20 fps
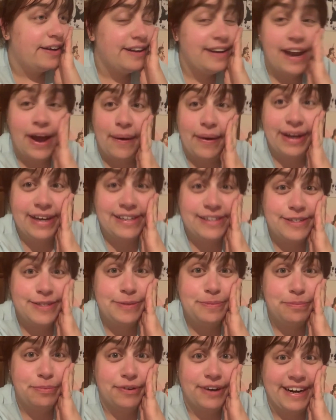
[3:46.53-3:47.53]
Now I can
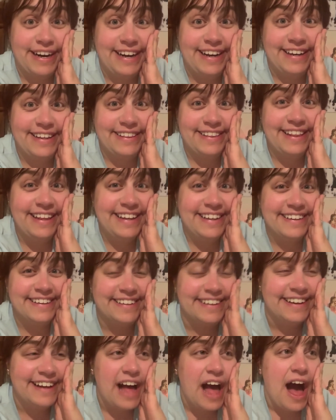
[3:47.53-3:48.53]
just breathe.
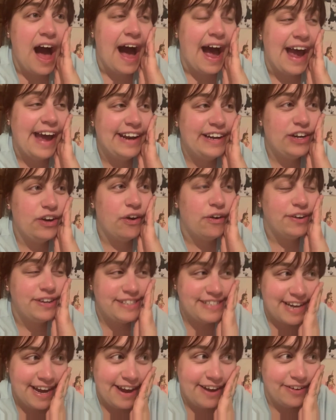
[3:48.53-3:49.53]
I had a
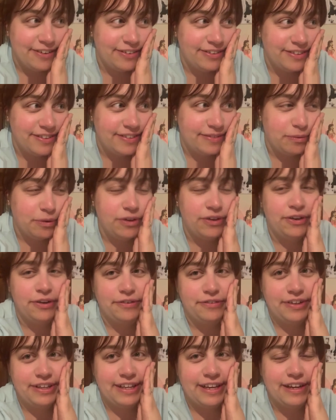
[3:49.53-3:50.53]
cocktail. Well,
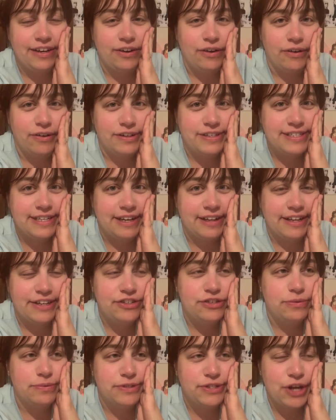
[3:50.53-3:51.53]
not really a cocktail.
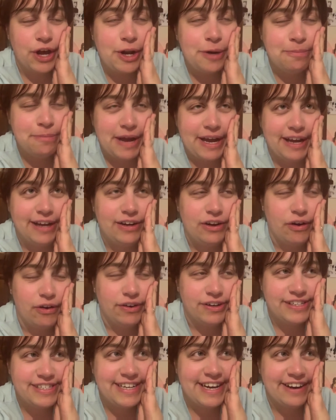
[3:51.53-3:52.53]
I was going to make a
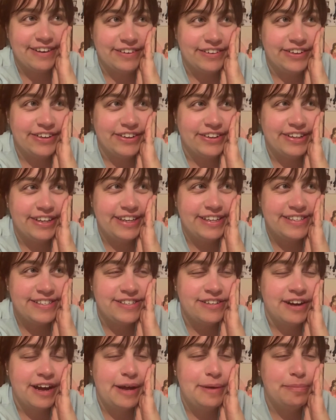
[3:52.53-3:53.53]
cocktail earlier
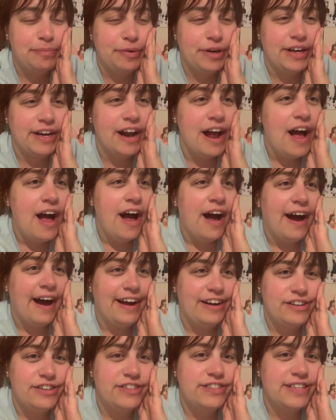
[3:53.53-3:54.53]
tonight, but
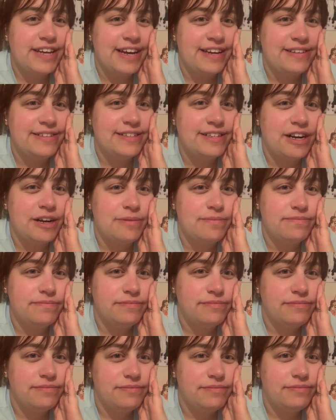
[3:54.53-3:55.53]
I just ended up
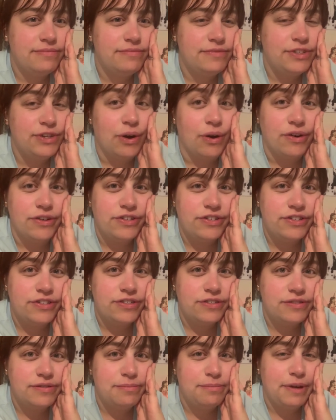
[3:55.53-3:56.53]
not.
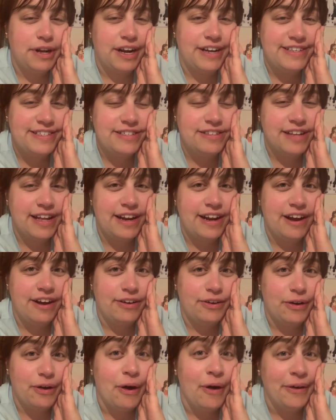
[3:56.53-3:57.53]
But I still had
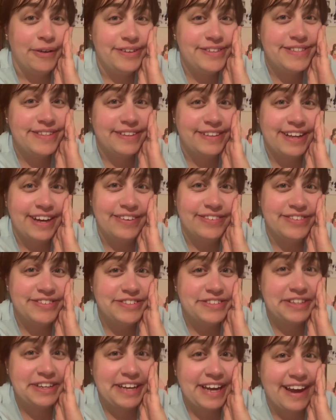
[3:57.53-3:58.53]
alcohol, so that
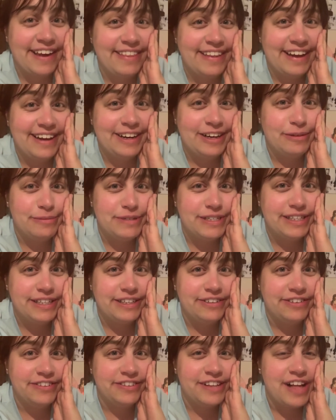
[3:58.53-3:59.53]
was okay. That helped a
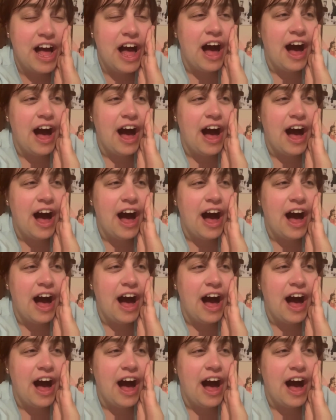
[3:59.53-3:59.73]
little.